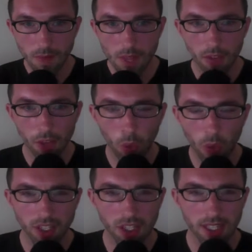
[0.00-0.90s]
the
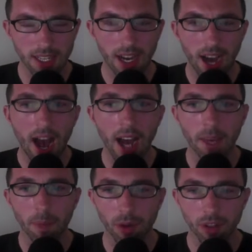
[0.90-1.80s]
questions that
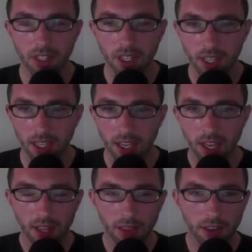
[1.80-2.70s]
I personally
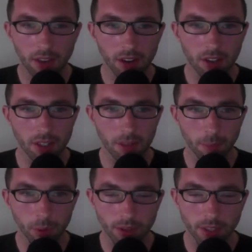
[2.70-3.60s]
think are so
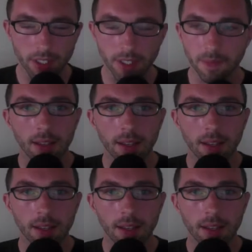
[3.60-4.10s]
important.